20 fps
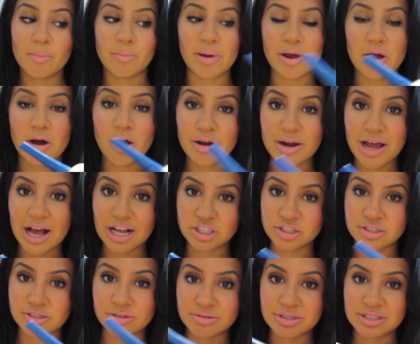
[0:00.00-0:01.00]
My aunt
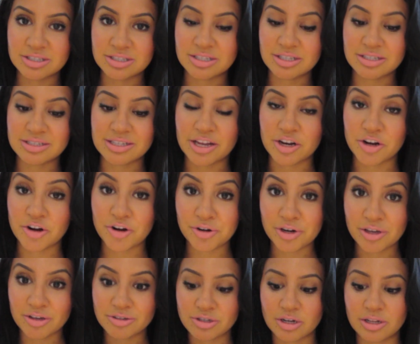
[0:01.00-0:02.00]
actually uses this and her
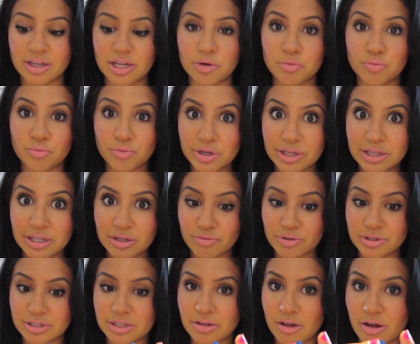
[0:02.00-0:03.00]
nails are like really
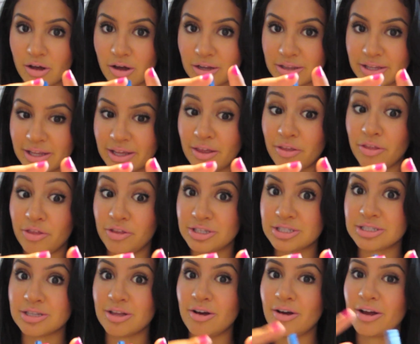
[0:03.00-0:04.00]
really long like
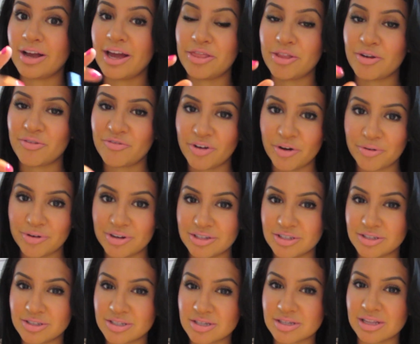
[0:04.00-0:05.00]
this long and they're very
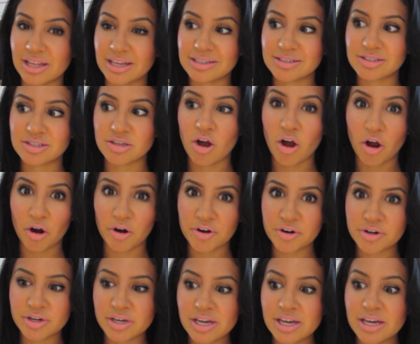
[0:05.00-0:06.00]
like
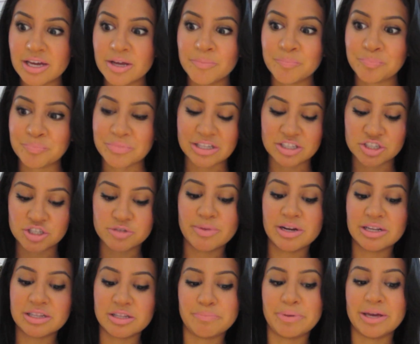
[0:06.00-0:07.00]
hard and she
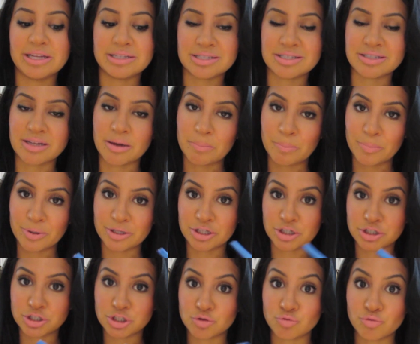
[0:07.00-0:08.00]
barely paints them but
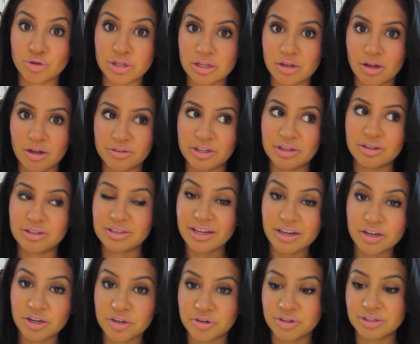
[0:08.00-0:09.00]
they're just really long they look
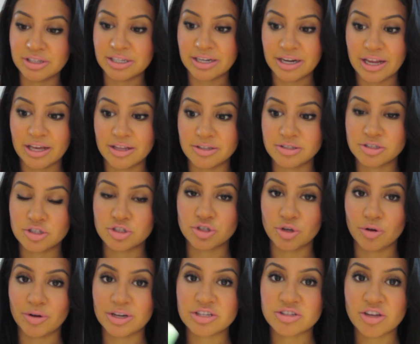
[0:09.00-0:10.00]
like acrylic nails.
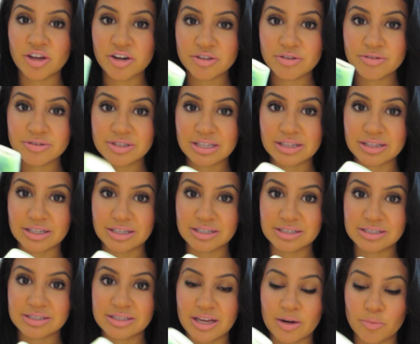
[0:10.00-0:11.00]
So I started using
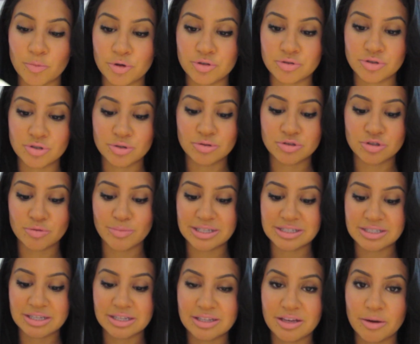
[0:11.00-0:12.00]
this and what you do is you
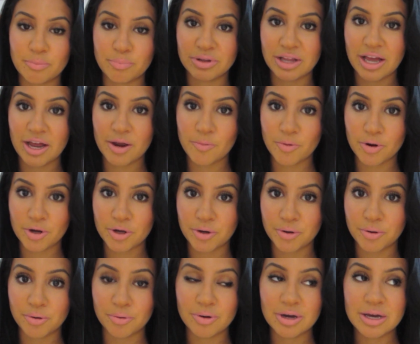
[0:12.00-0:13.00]
basically apply one
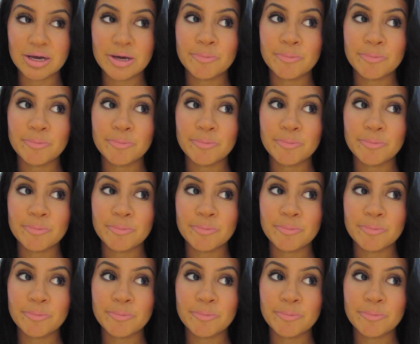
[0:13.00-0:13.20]
coat